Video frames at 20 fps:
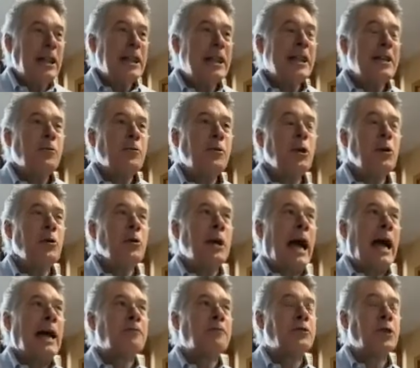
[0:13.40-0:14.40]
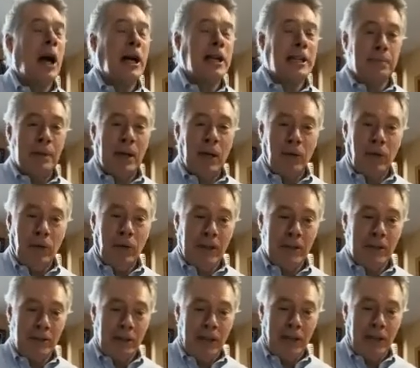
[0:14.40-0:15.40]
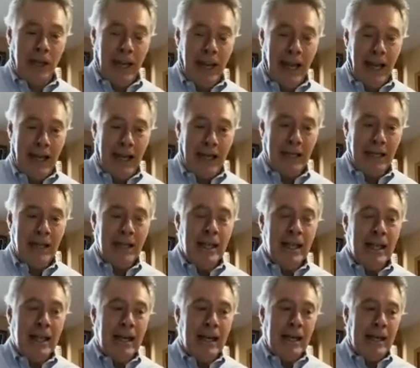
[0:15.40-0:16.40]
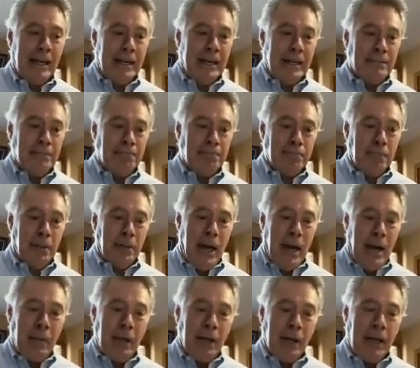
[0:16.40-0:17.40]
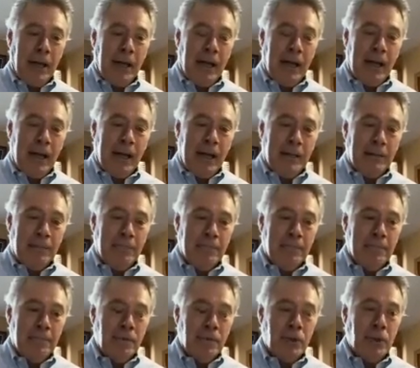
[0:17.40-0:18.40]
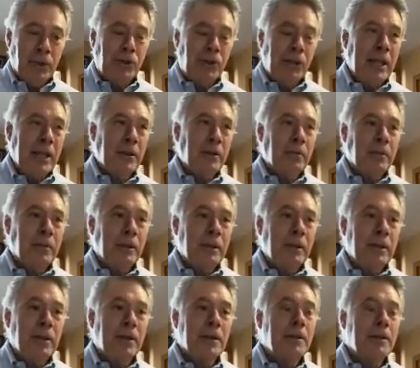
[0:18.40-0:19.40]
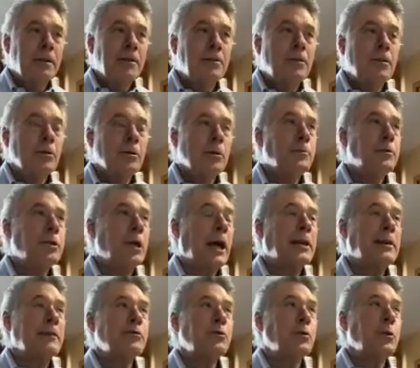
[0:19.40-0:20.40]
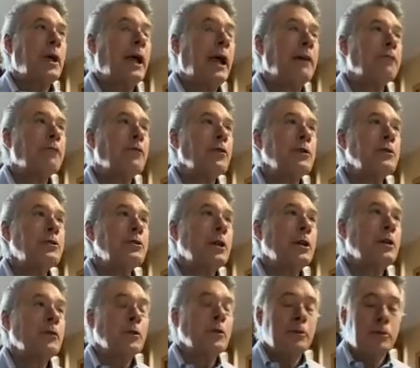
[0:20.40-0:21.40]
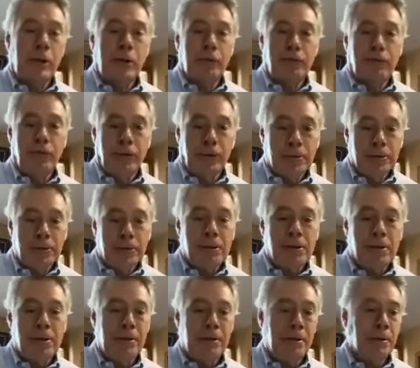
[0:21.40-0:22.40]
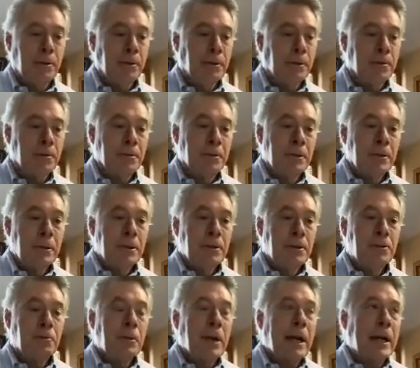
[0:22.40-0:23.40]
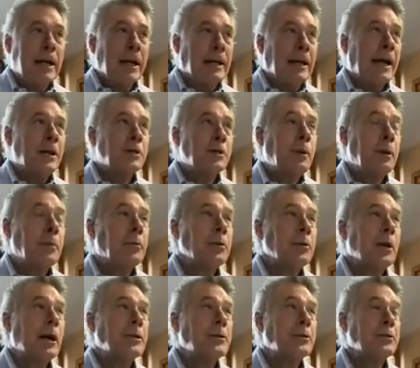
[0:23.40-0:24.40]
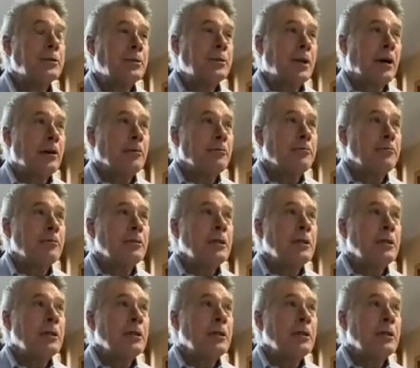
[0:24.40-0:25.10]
think you and I have talked about this, and I'm going to just say that really the two objectives we have for these interviews are first to recognize people like yourself